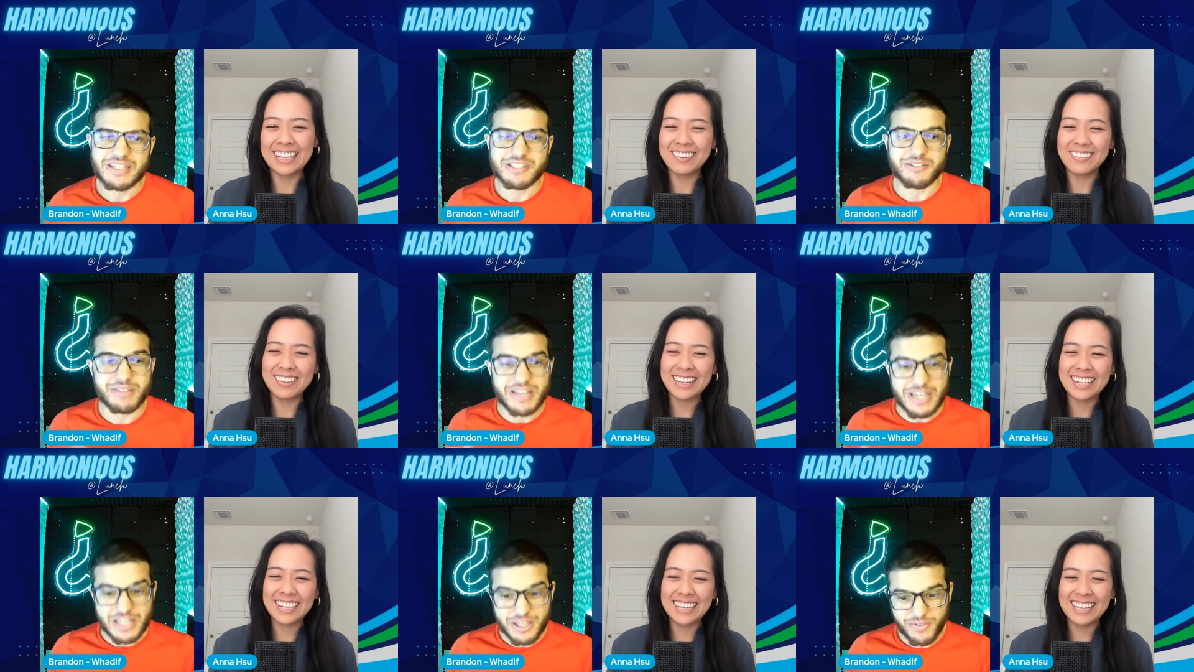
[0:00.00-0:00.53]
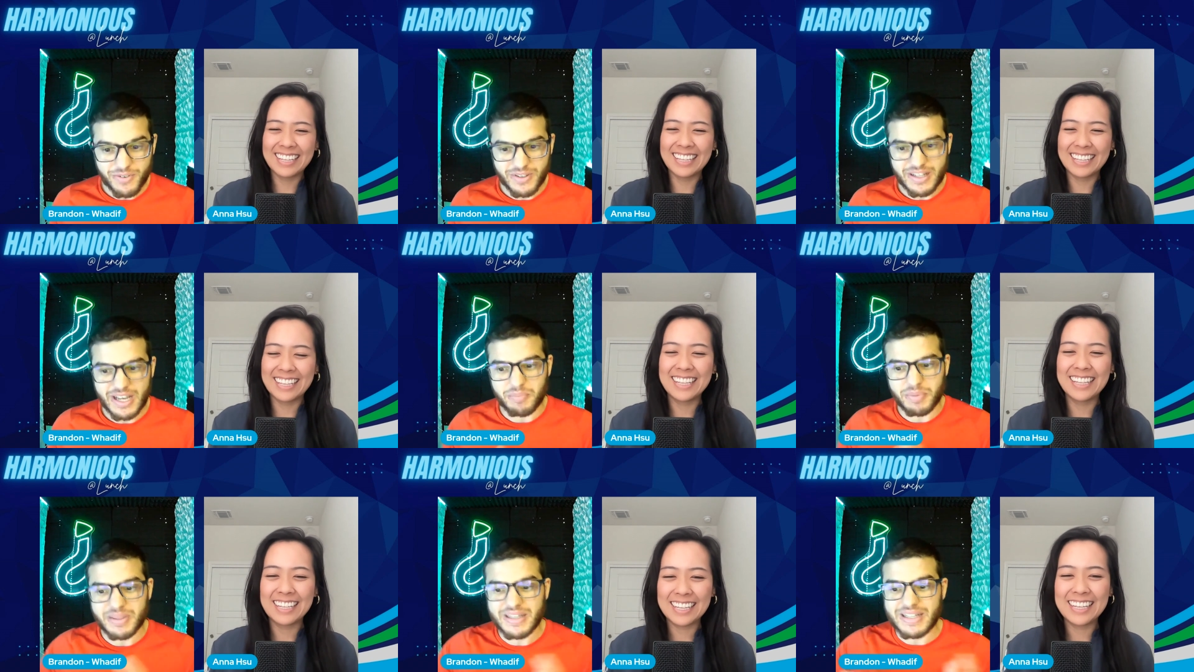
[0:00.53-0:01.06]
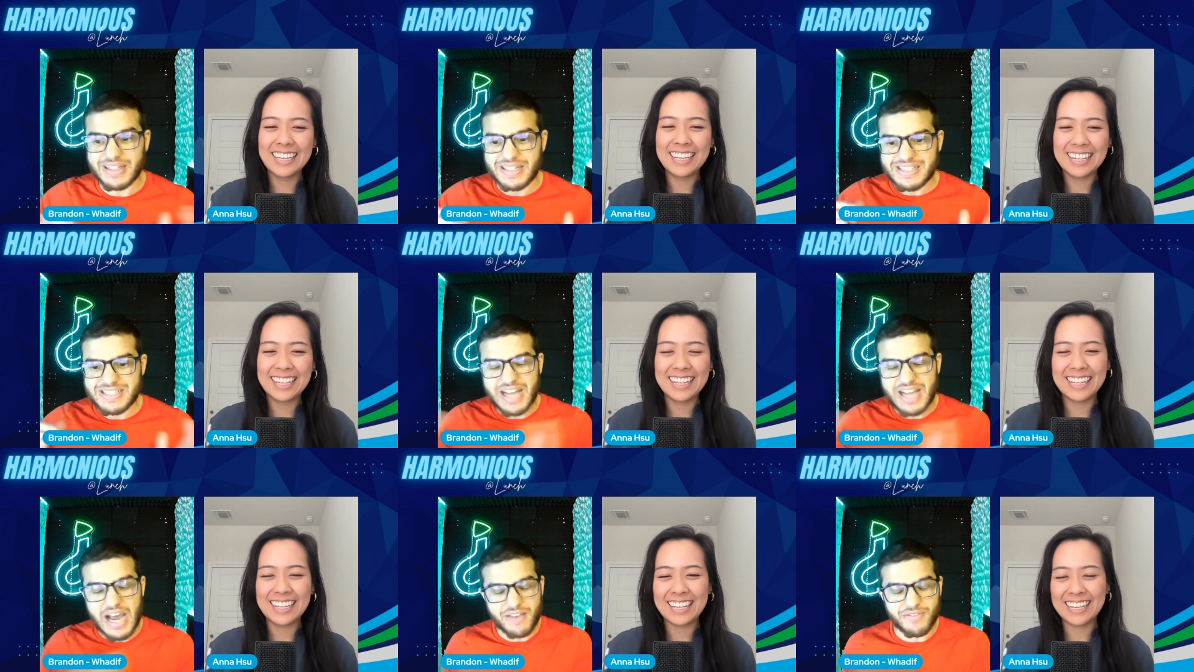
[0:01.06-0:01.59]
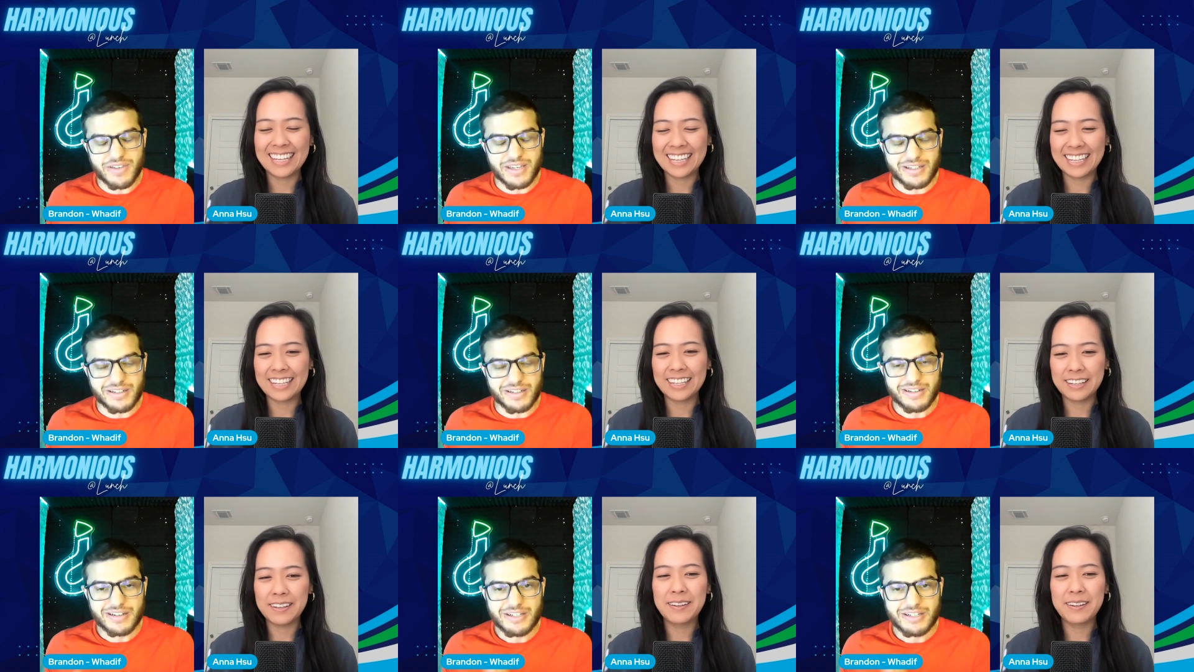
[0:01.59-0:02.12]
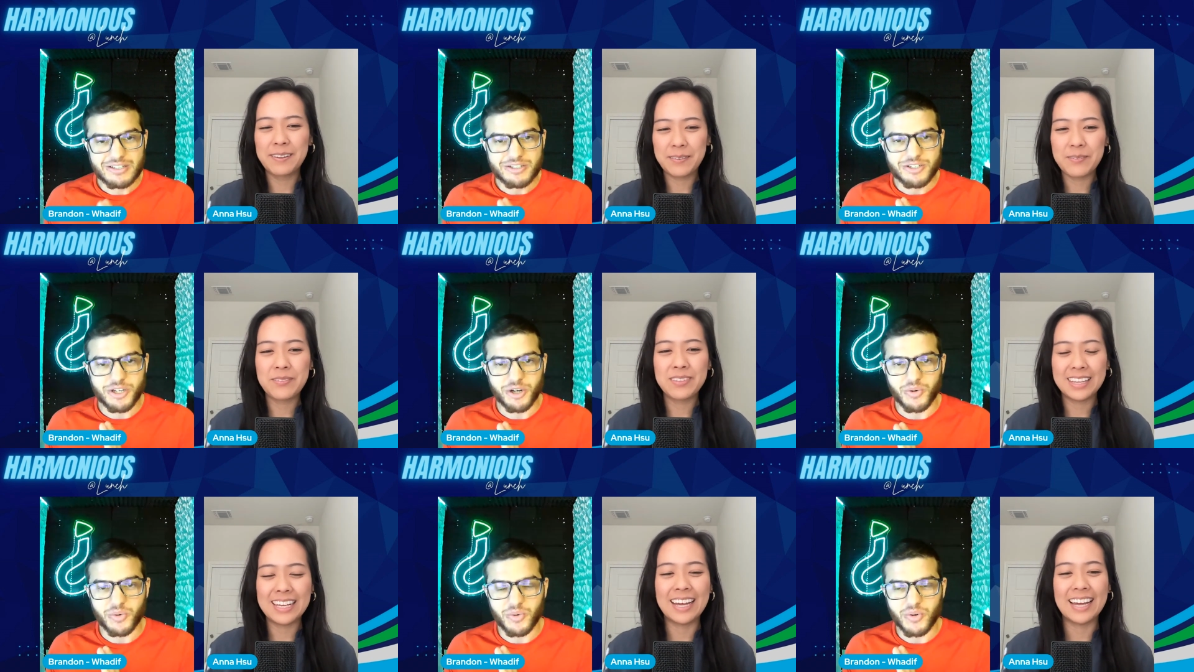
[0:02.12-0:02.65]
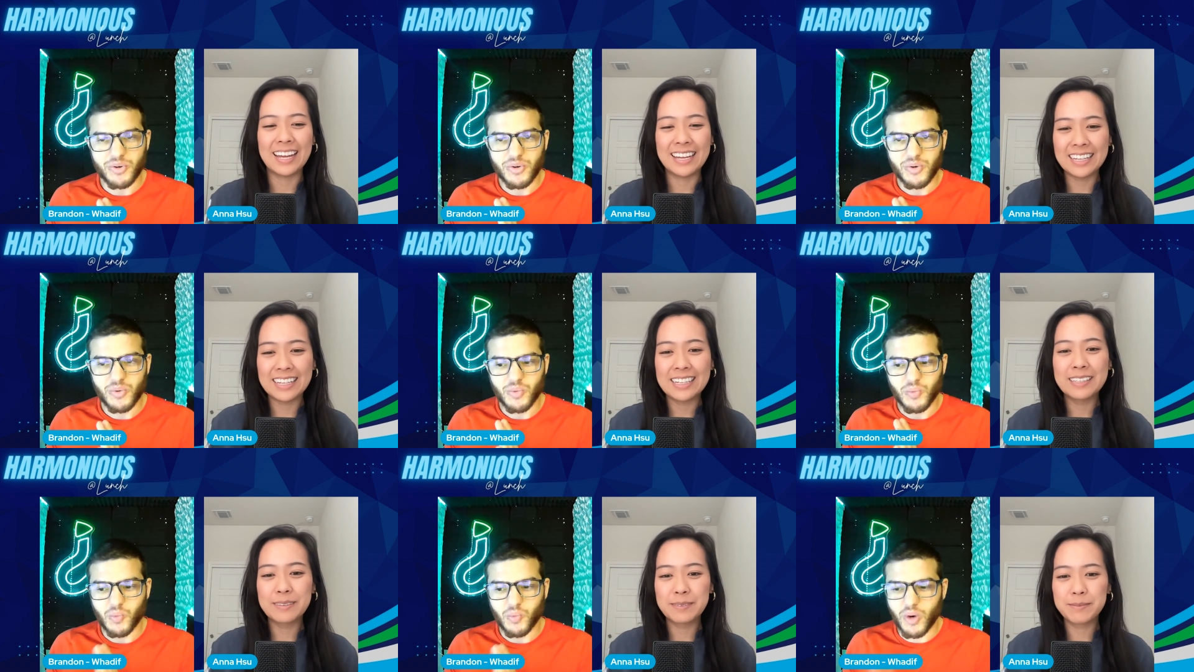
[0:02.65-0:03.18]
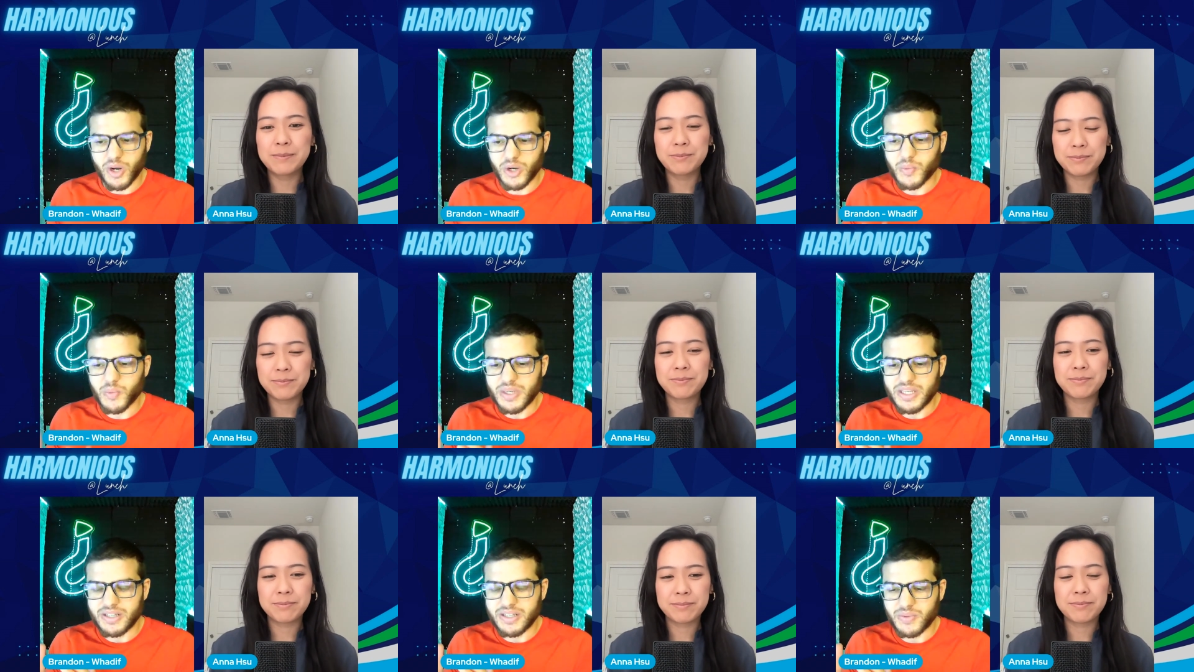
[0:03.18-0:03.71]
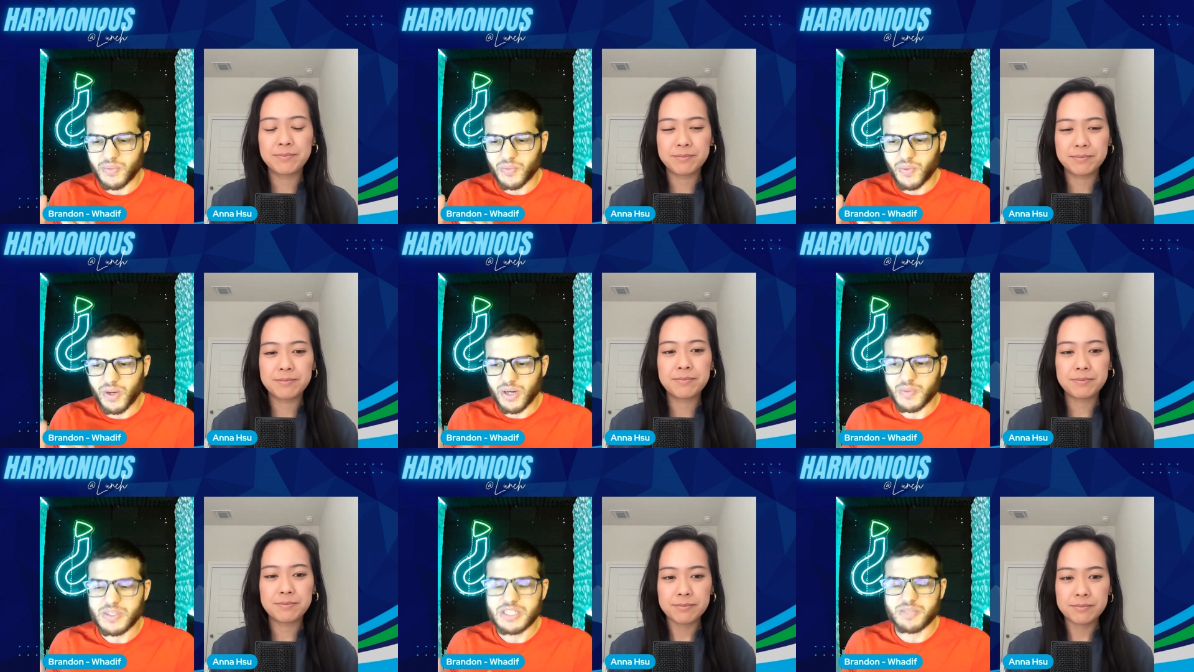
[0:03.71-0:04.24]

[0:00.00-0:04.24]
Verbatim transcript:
Speaker 1: So thank you for that. But then let's dive in. So what are we what are we